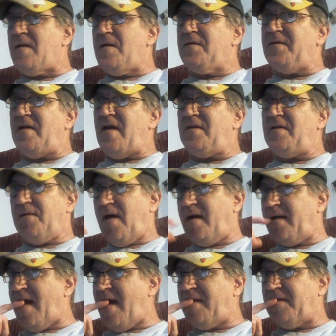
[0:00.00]
Here's the answer I
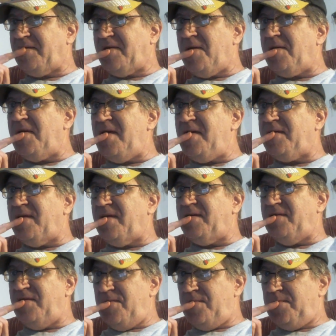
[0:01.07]
got that's going to
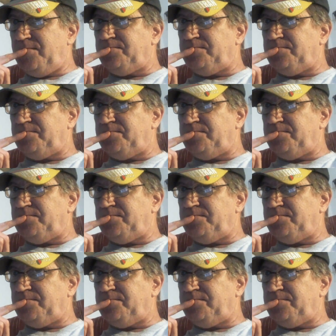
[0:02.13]
interest you.